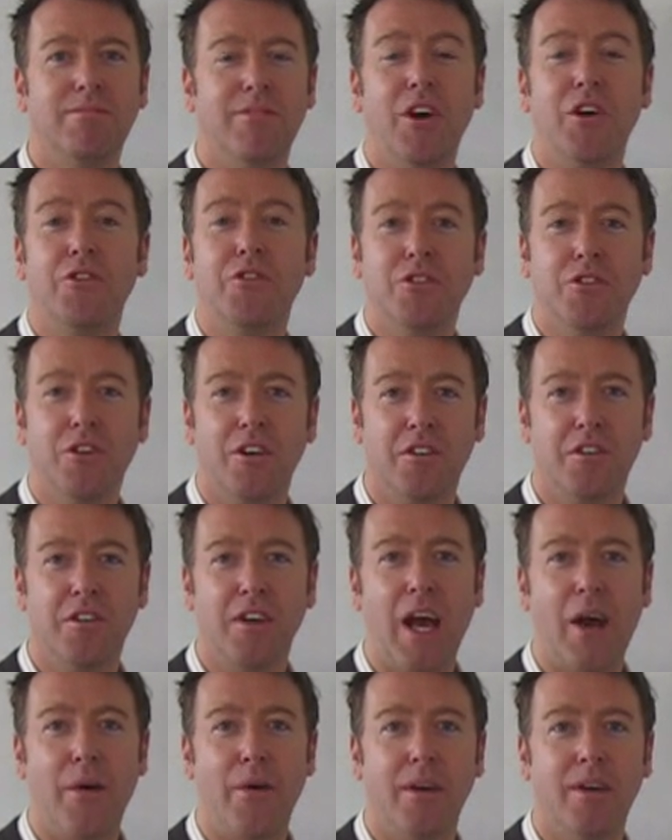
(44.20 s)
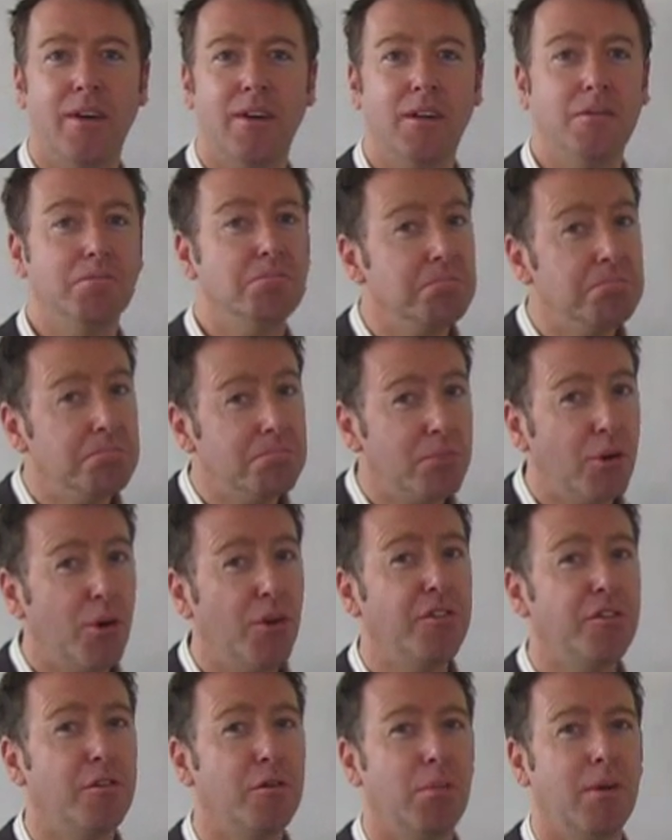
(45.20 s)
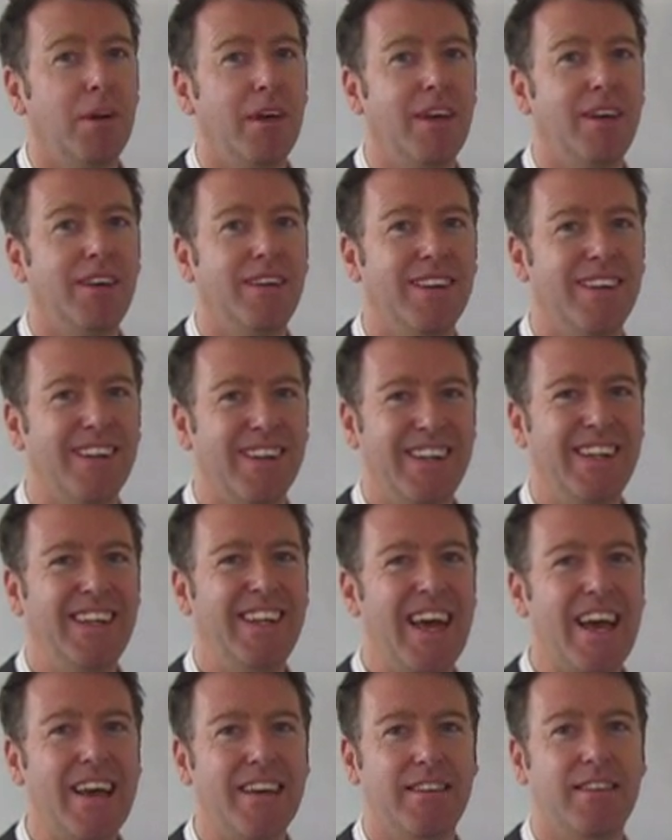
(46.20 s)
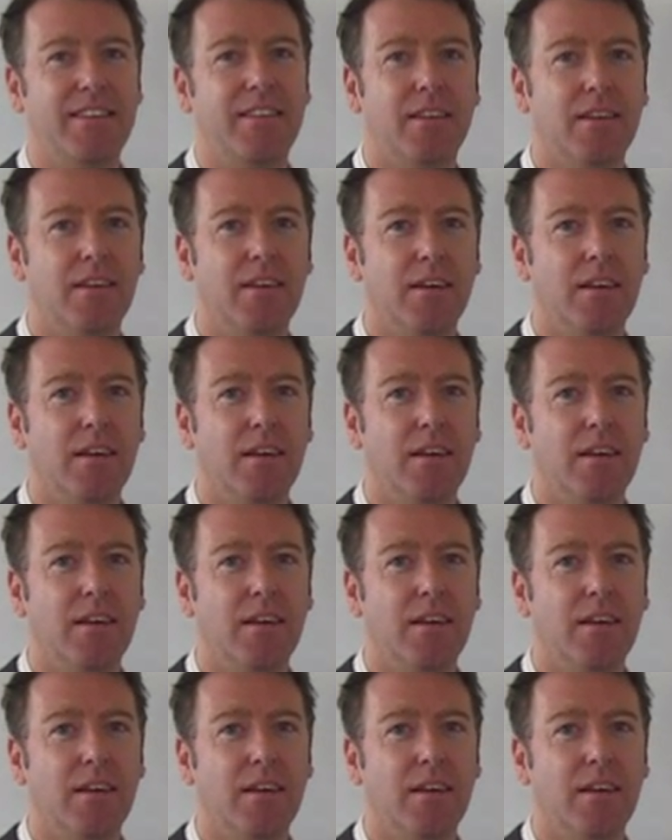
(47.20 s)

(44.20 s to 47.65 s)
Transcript: $100 an hour? Possibly yes.